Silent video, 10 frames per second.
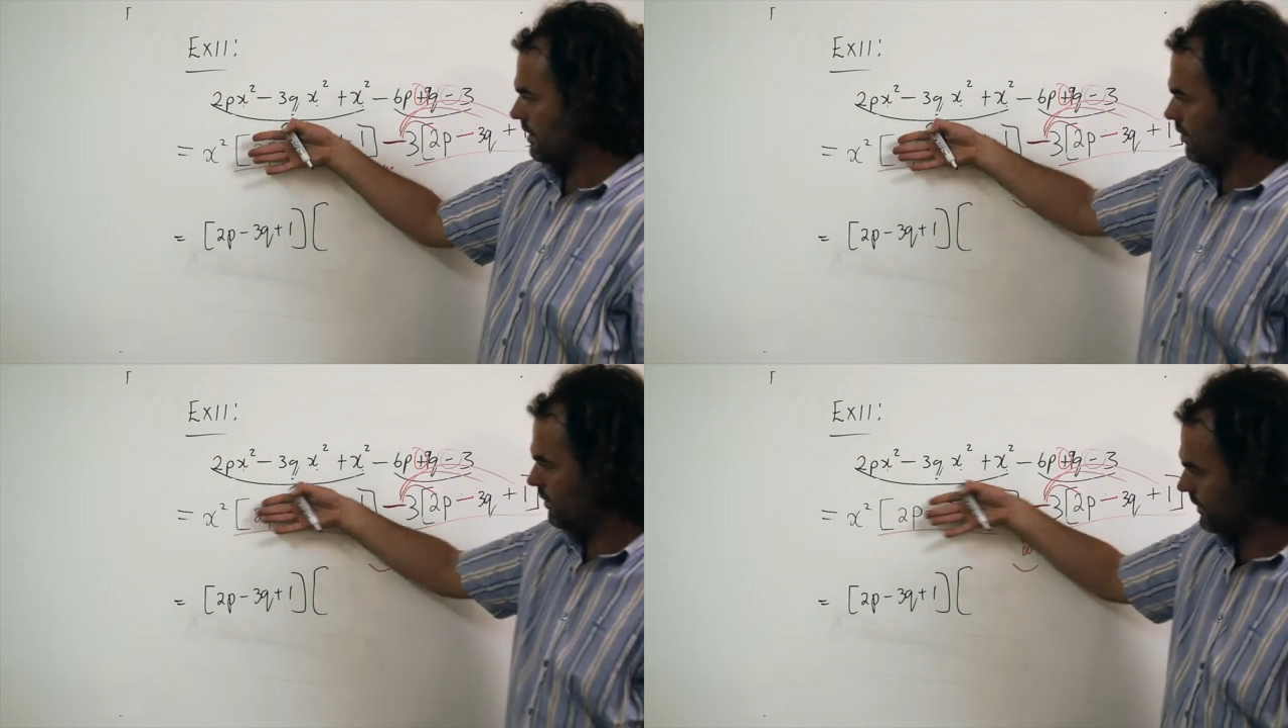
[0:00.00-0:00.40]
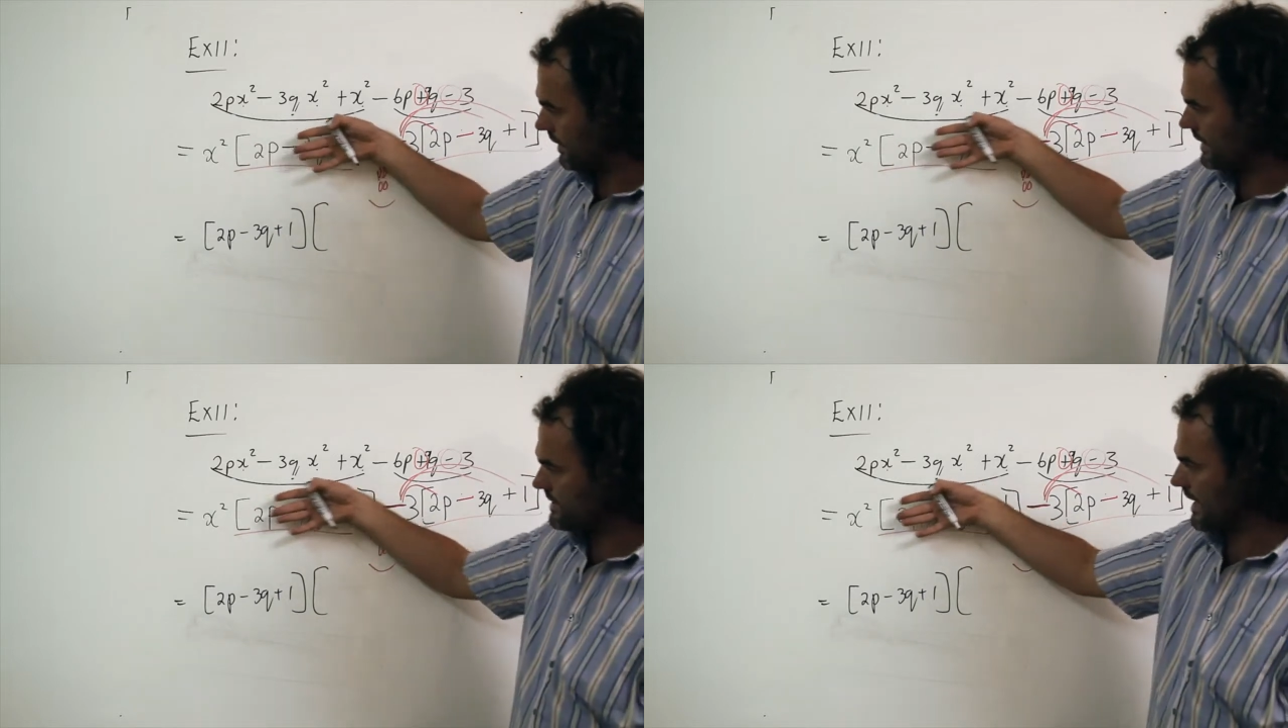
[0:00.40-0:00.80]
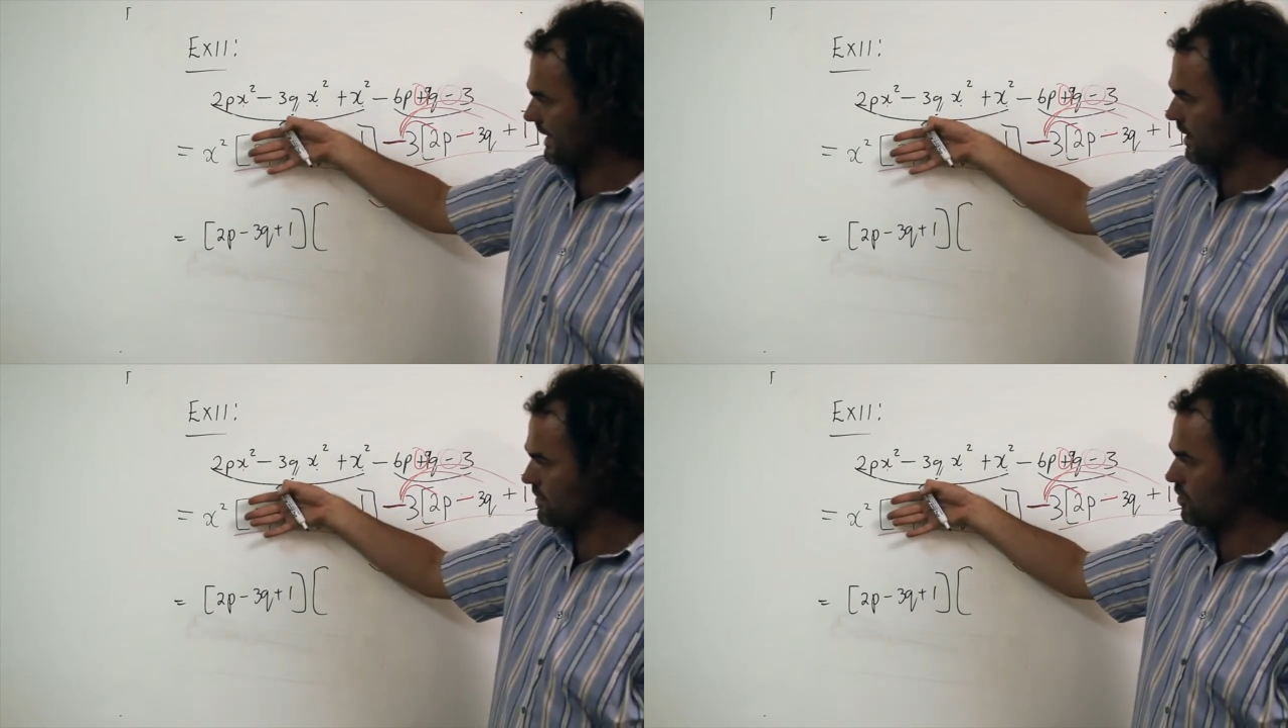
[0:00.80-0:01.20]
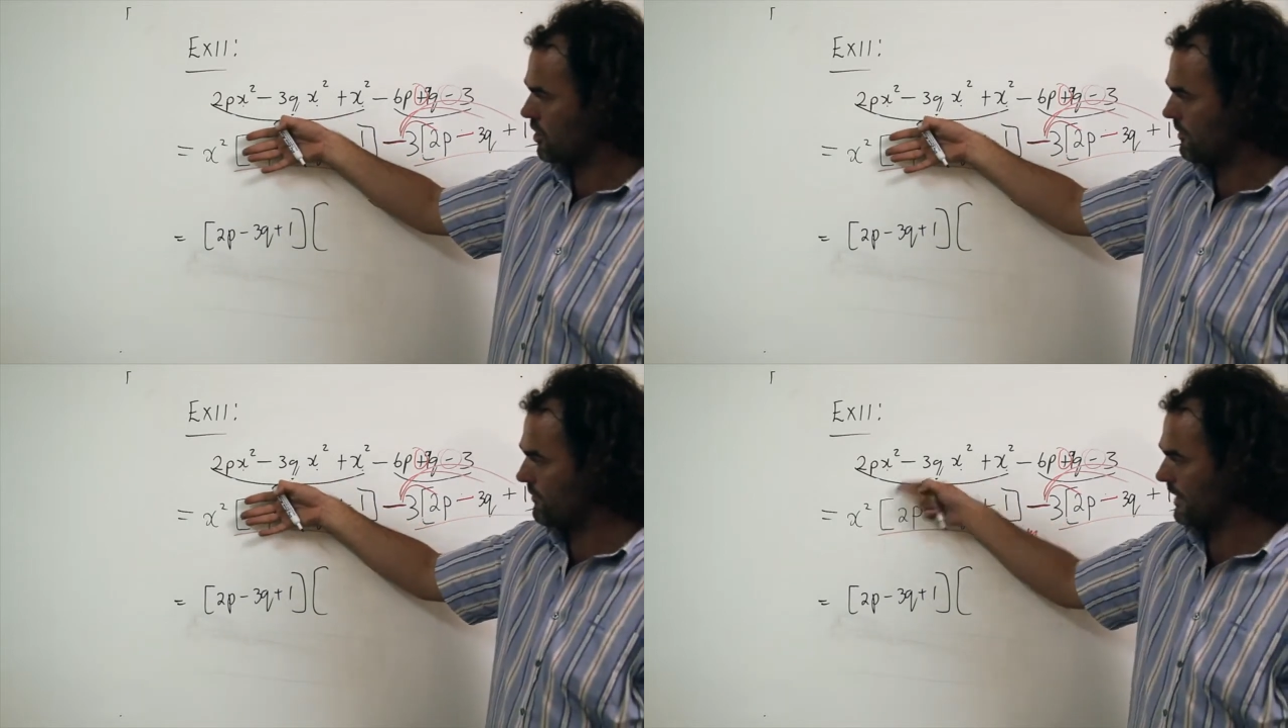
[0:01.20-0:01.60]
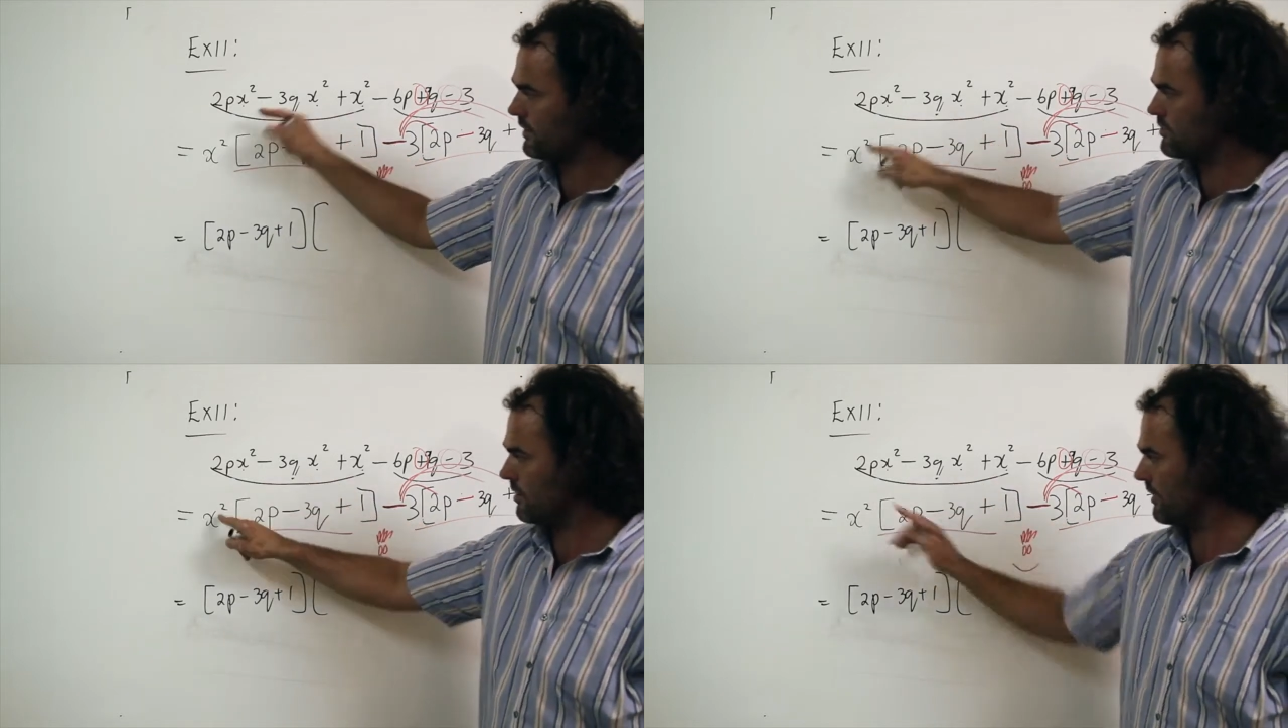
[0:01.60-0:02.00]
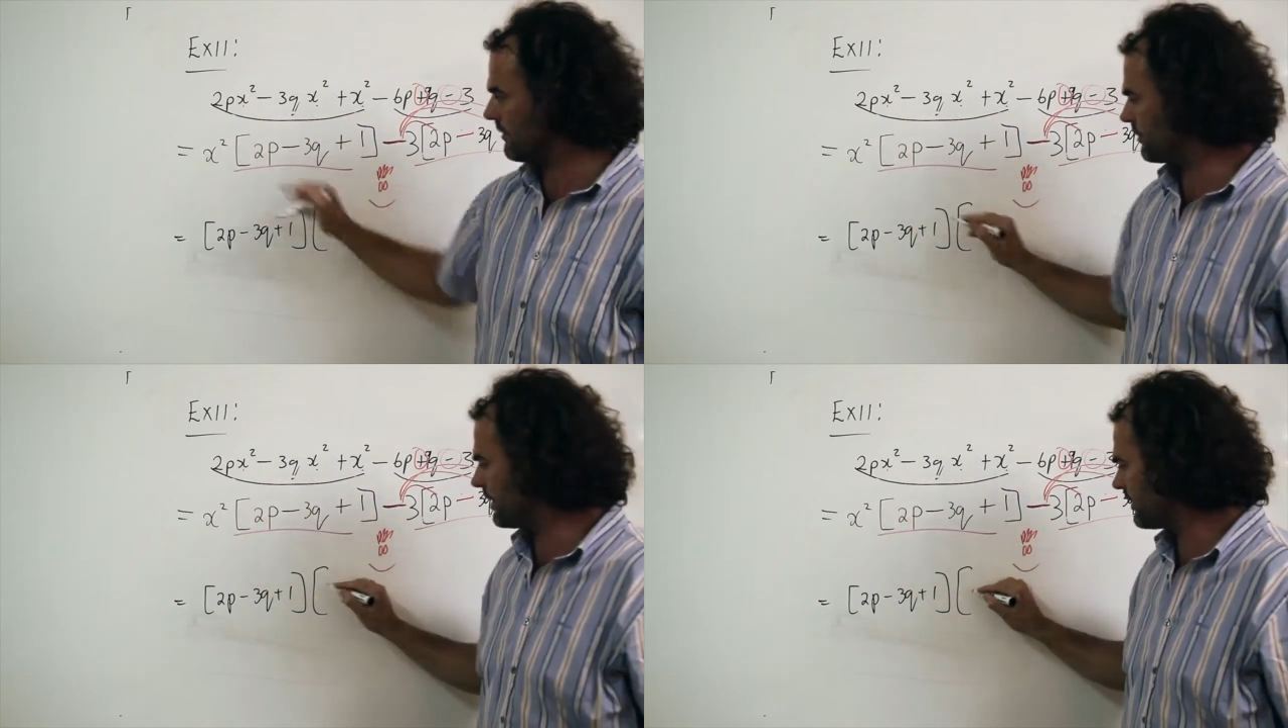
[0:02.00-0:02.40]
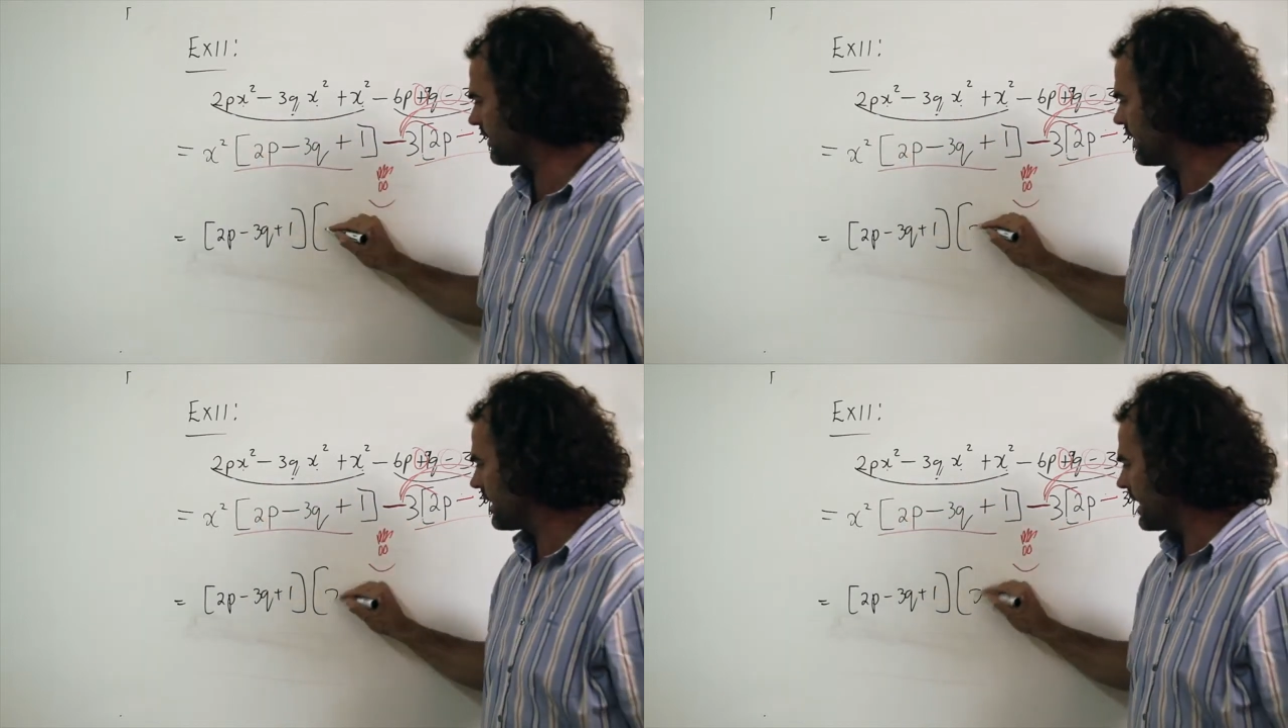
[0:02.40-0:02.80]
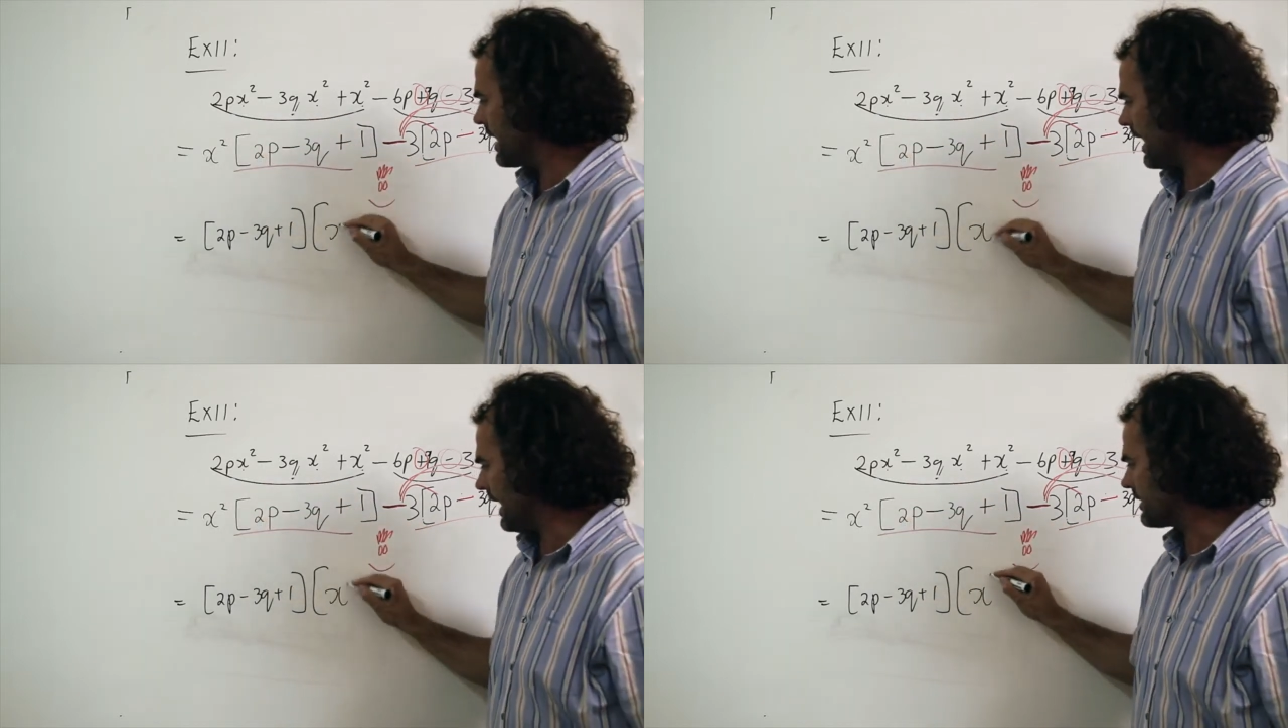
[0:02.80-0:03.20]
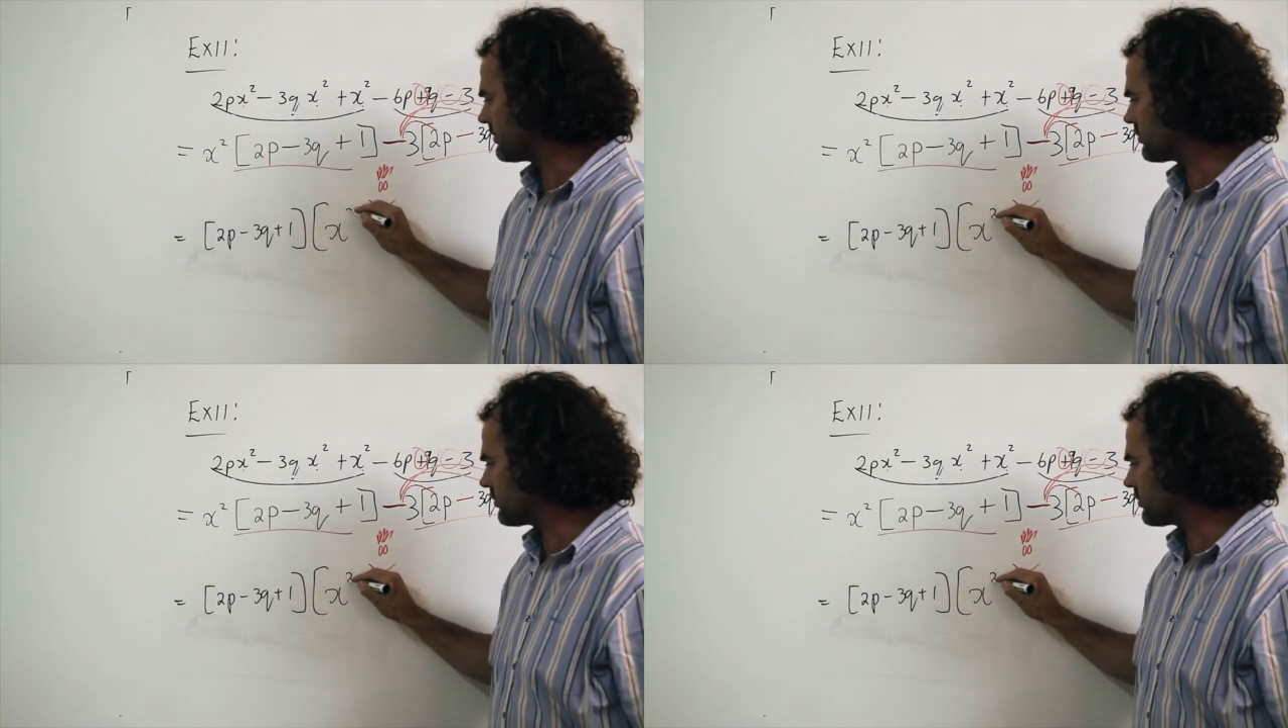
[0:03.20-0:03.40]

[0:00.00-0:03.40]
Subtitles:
whole thing gets taken out as a common factor, so I'm left with x